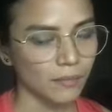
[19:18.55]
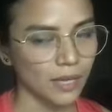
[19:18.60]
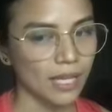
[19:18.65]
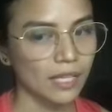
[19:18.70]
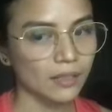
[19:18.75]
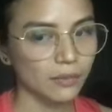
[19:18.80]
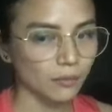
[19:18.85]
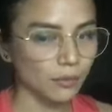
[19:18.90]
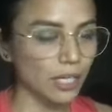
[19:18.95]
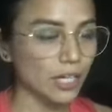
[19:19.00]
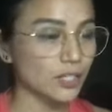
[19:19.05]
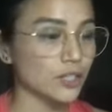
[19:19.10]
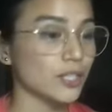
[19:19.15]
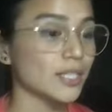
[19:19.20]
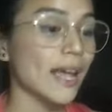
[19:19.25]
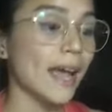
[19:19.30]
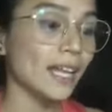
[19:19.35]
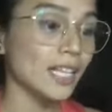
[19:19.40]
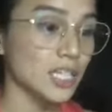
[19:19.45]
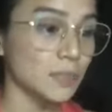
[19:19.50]
and
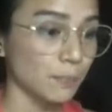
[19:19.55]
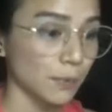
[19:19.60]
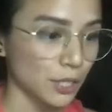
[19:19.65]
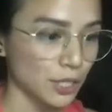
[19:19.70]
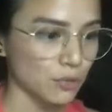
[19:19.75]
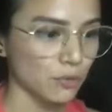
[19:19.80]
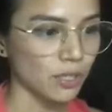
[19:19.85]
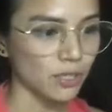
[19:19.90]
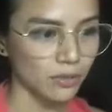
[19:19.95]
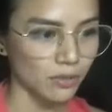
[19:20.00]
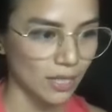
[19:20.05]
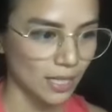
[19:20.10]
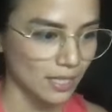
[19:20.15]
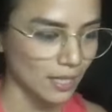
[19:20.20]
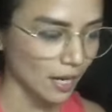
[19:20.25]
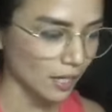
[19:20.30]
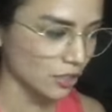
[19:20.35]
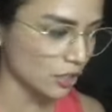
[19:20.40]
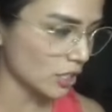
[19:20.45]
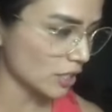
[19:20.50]
religious and spiritual. So
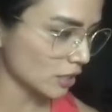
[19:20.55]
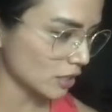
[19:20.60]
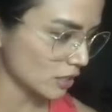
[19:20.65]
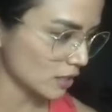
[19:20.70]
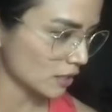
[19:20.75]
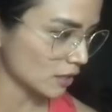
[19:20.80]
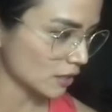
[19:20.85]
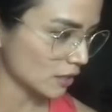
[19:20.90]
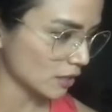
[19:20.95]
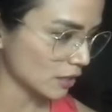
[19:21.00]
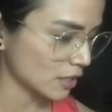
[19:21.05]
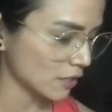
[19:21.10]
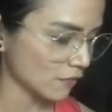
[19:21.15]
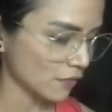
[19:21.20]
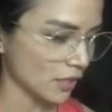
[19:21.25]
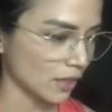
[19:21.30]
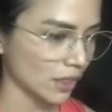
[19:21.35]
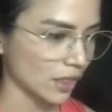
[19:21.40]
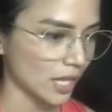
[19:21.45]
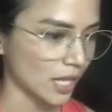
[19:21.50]
that's actually a
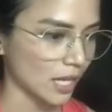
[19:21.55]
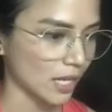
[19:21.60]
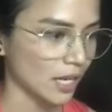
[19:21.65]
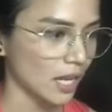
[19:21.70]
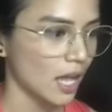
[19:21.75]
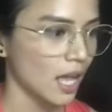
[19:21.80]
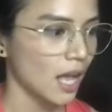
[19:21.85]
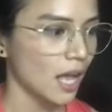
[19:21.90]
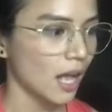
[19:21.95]
different thing.